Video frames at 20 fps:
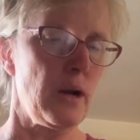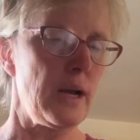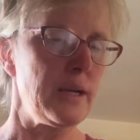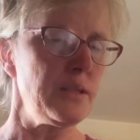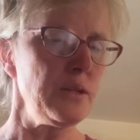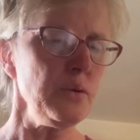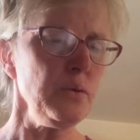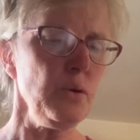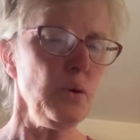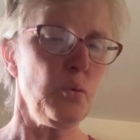I
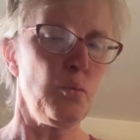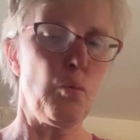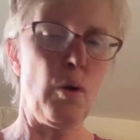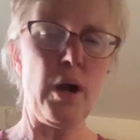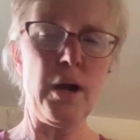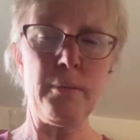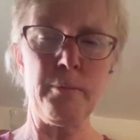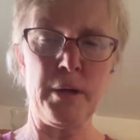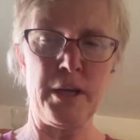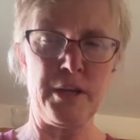don't know
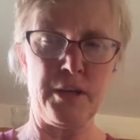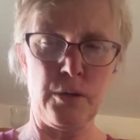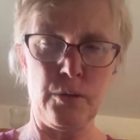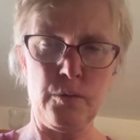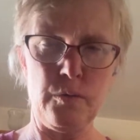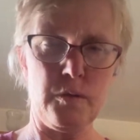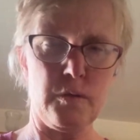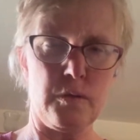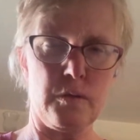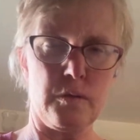why my
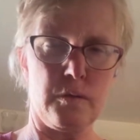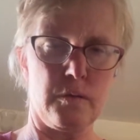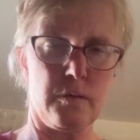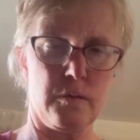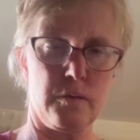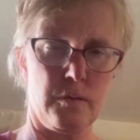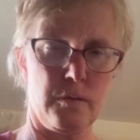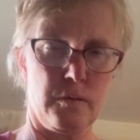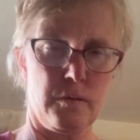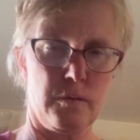nose is
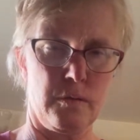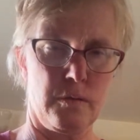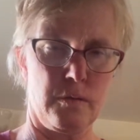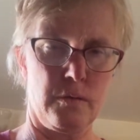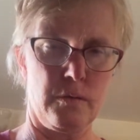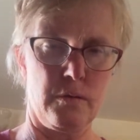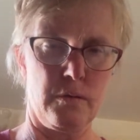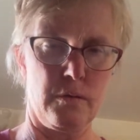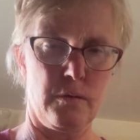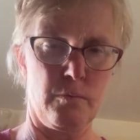
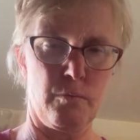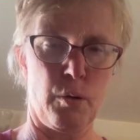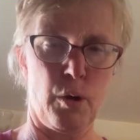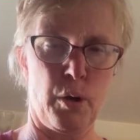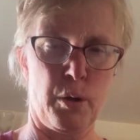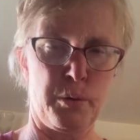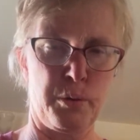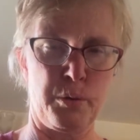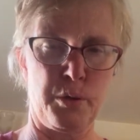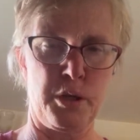
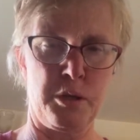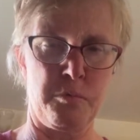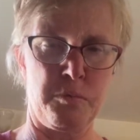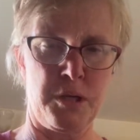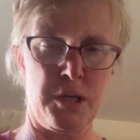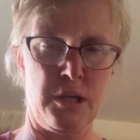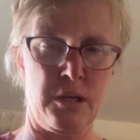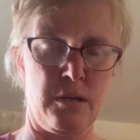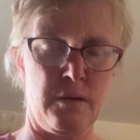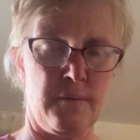bothering
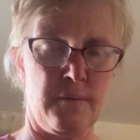me.